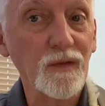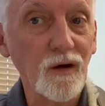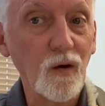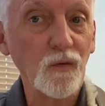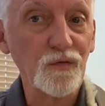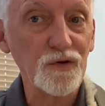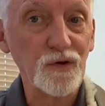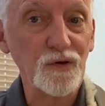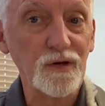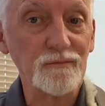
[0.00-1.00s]
Hopefully you
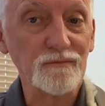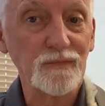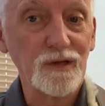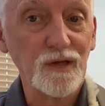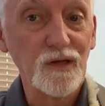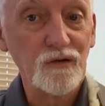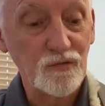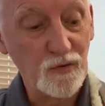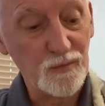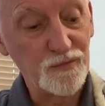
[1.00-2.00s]
heard it.
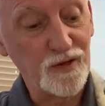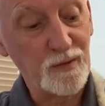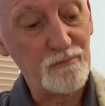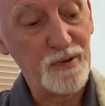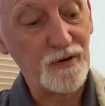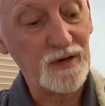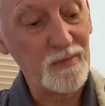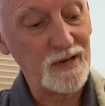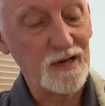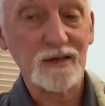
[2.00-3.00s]
So I'm just going to barely
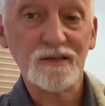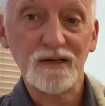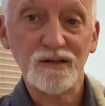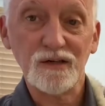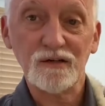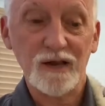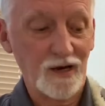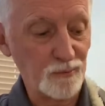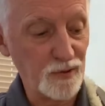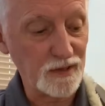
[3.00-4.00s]
make contact here, and I'll
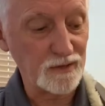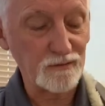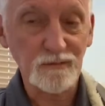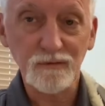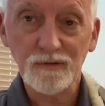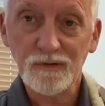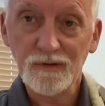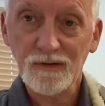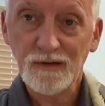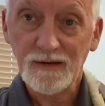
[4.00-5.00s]
pluck it.
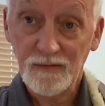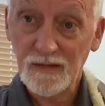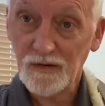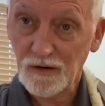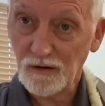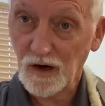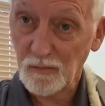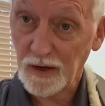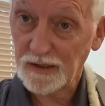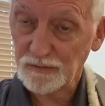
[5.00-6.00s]
Then the
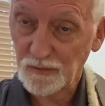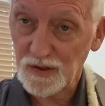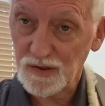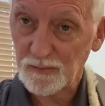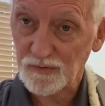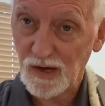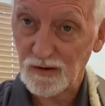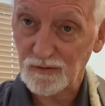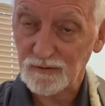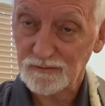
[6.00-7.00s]
harmonic really jumps
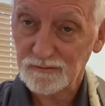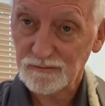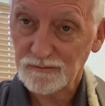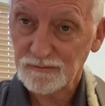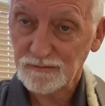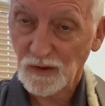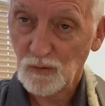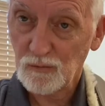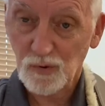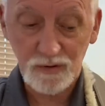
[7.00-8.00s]
out.
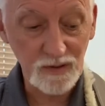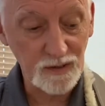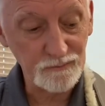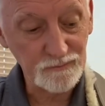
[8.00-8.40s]
One more time.